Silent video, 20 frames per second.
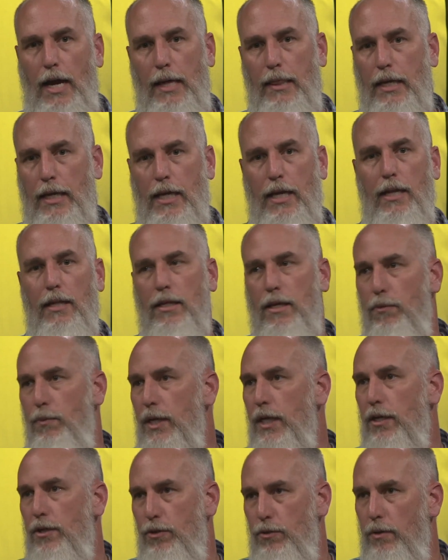I think anything
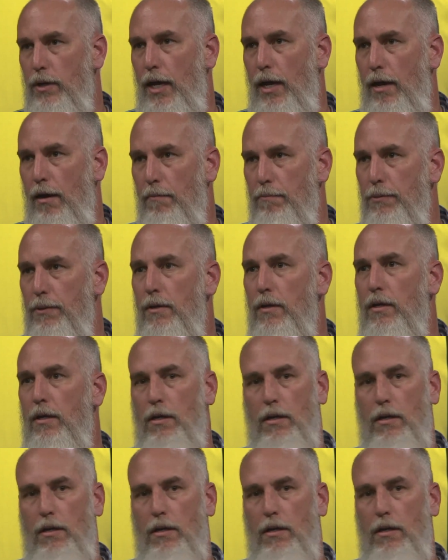we can do to help